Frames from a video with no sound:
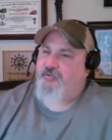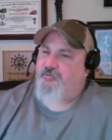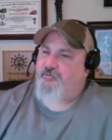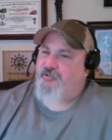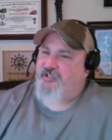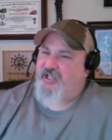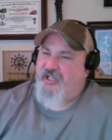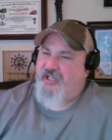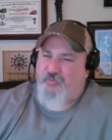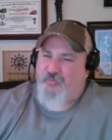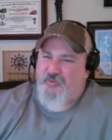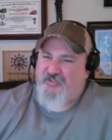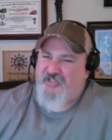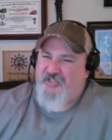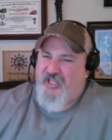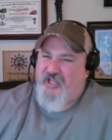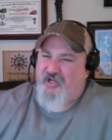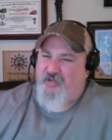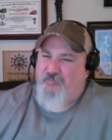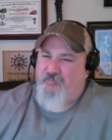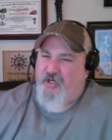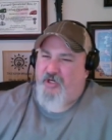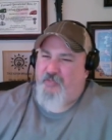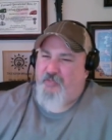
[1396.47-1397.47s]
We're like, was that
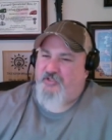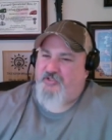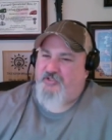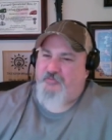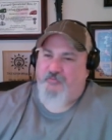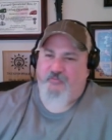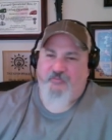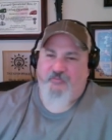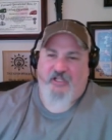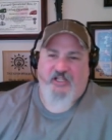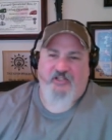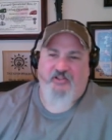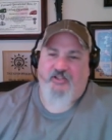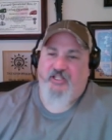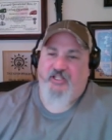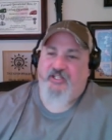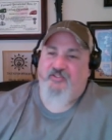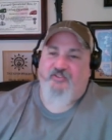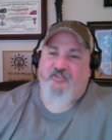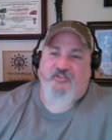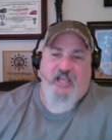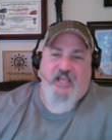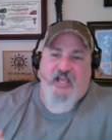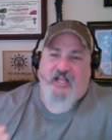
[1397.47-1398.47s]
on purpose? When like
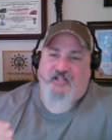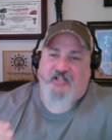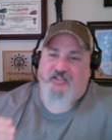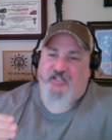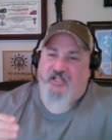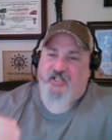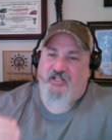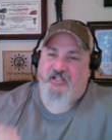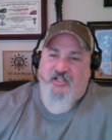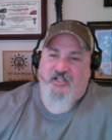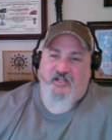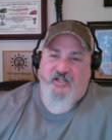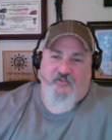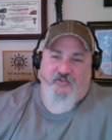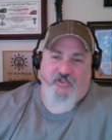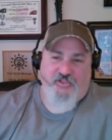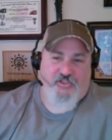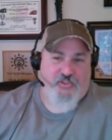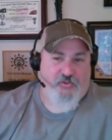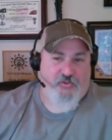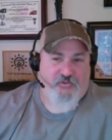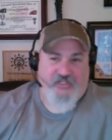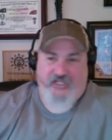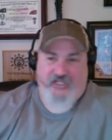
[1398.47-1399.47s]
these cats had never
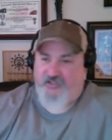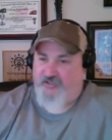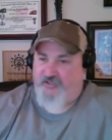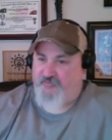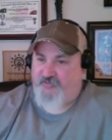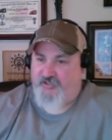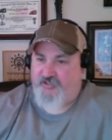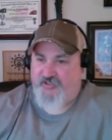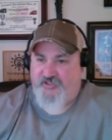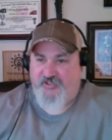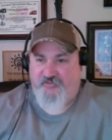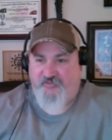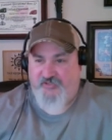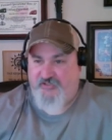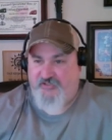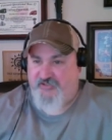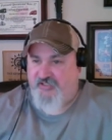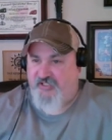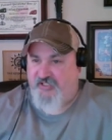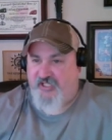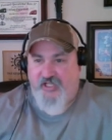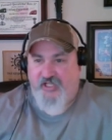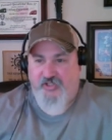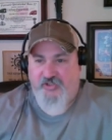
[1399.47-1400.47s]
shown that level of
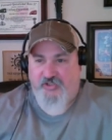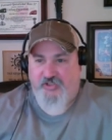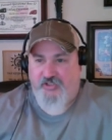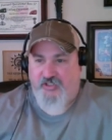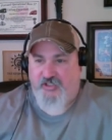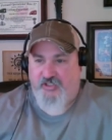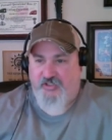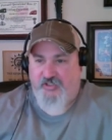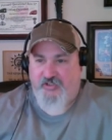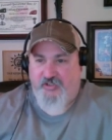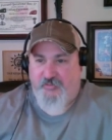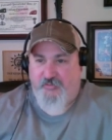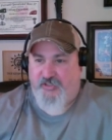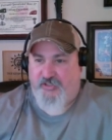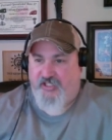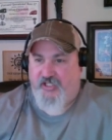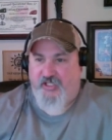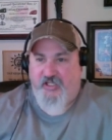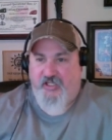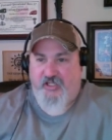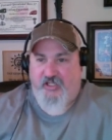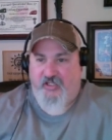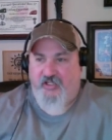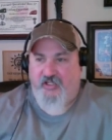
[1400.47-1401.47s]
sophistication in their
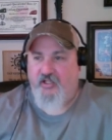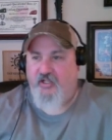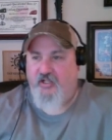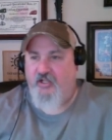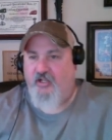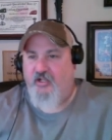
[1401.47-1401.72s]
planning. Oh.